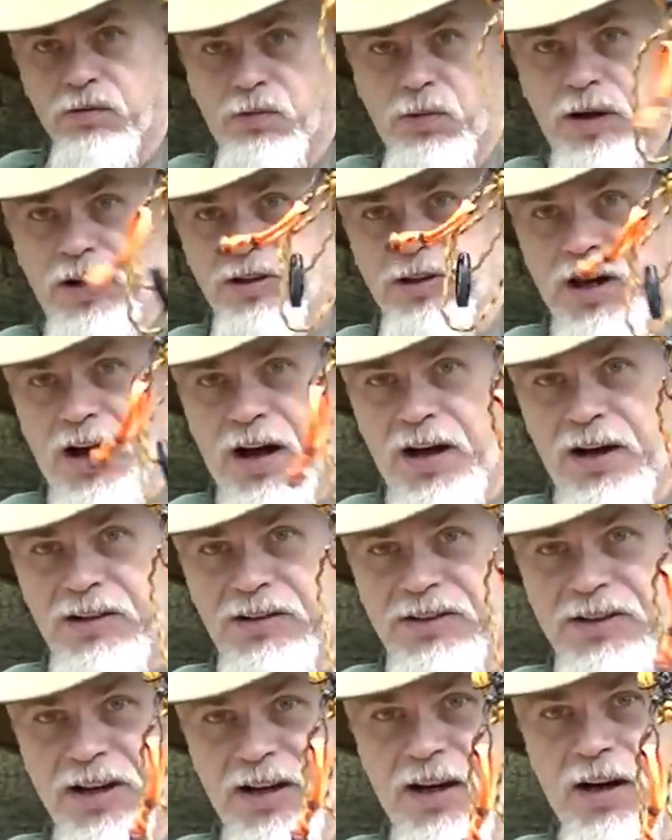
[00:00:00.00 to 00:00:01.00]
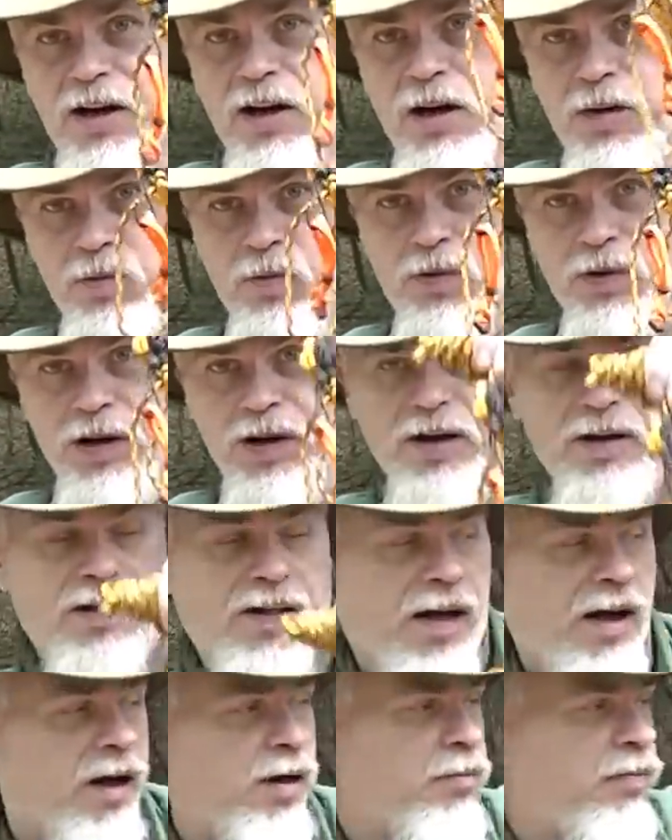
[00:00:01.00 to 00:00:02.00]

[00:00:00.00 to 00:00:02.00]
Ridgeline set up. We'll get to that in a